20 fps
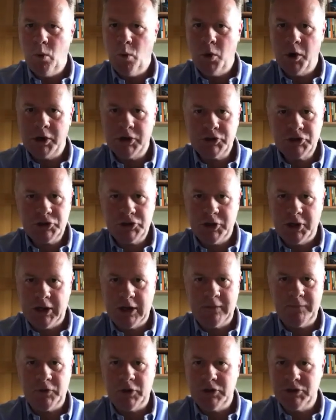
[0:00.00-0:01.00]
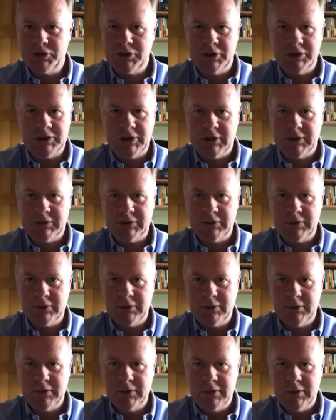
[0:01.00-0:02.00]
What a stunning verse this is.
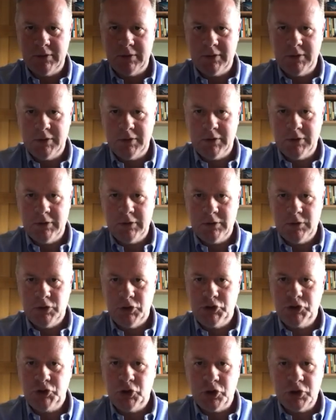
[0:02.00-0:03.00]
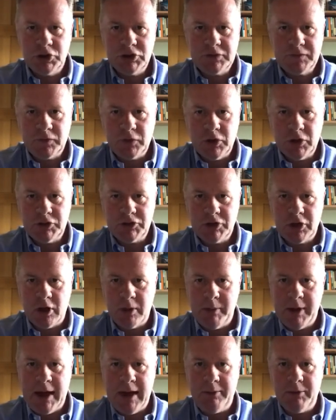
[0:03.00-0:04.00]
The shortest verse in
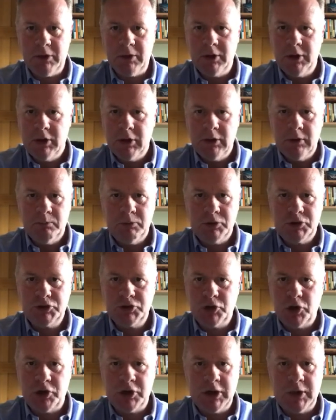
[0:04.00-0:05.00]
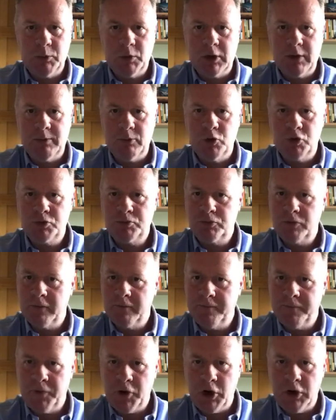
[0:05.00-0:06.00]
our Bible, but certainly one of the most
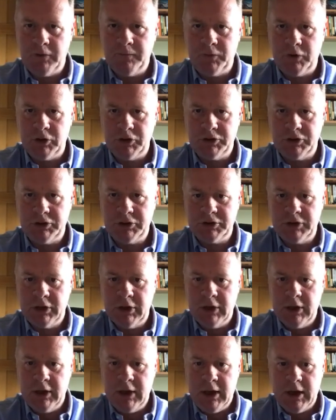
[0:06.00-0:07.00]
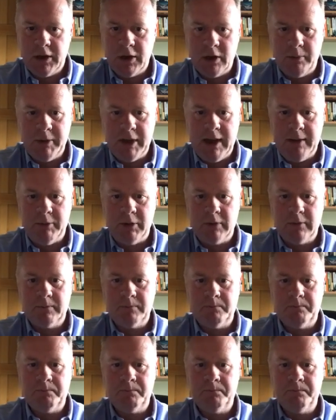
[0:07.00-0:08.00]
profound verses in our Bible.
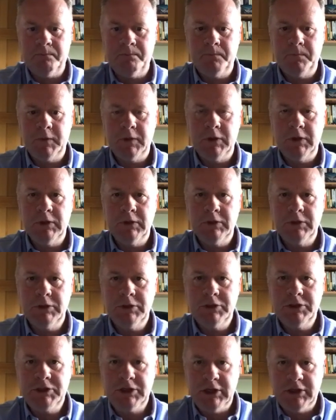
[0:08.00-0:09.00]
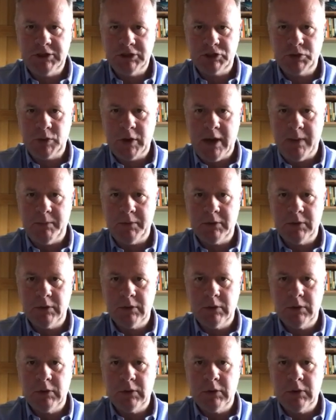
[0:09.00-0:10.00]
Jesus wept.
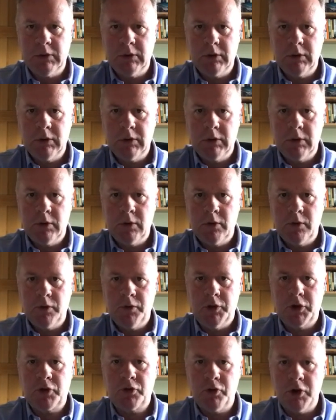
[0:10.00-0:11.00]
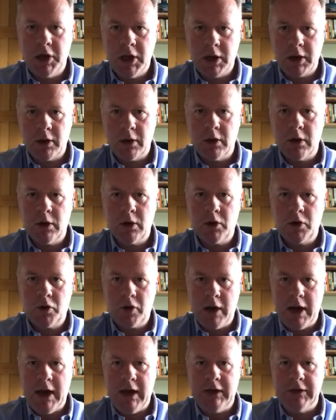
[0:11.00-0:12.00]
The Creator
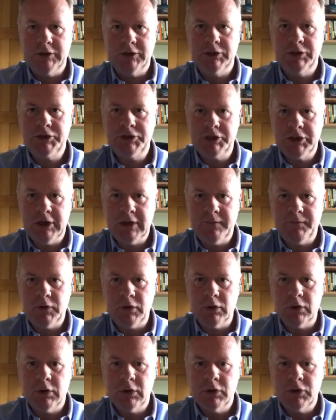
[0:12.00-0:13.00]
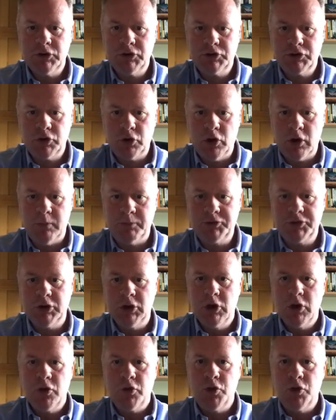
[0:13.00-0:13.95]
cries. The Saviour sobs.